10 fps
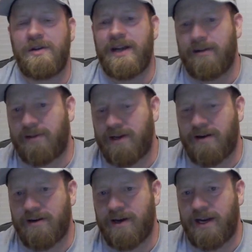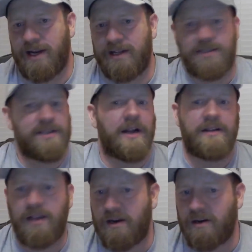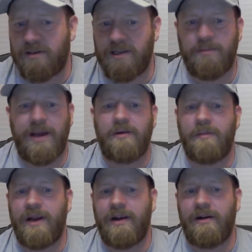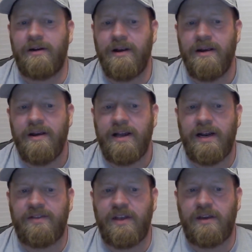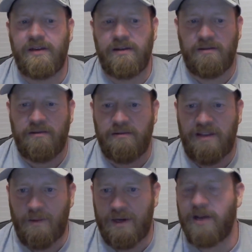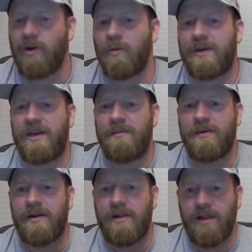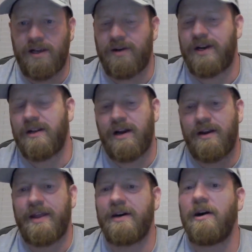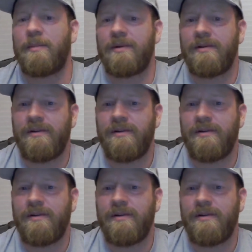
get out there and it's not there. It's in bad repair. And I think that would help keep clearing a lot of that up.